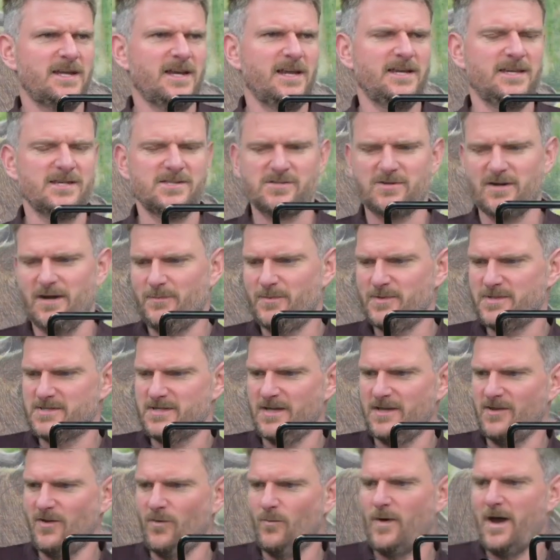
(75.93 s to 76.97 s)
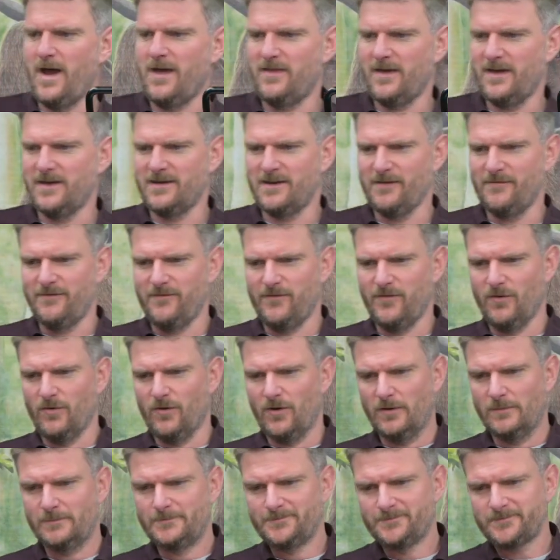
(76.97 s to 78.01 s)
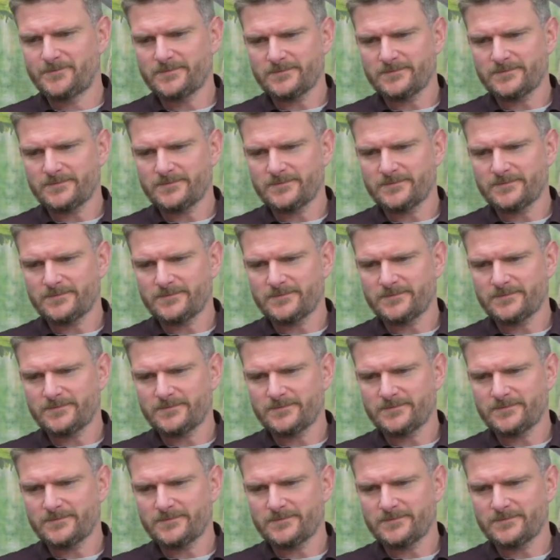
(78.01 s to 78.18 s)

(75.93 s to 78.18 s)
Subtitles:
any discrepancy in the way they deform.